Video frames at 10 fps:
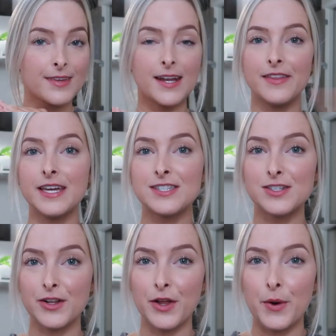and I think it's
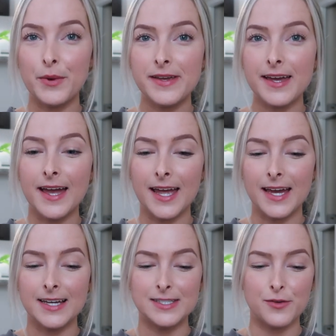glowy
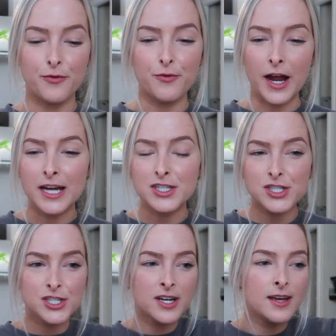and
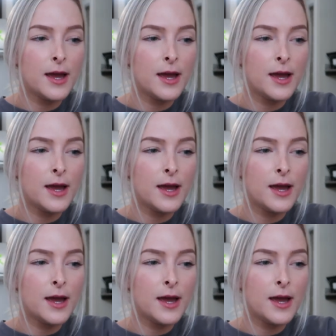fresh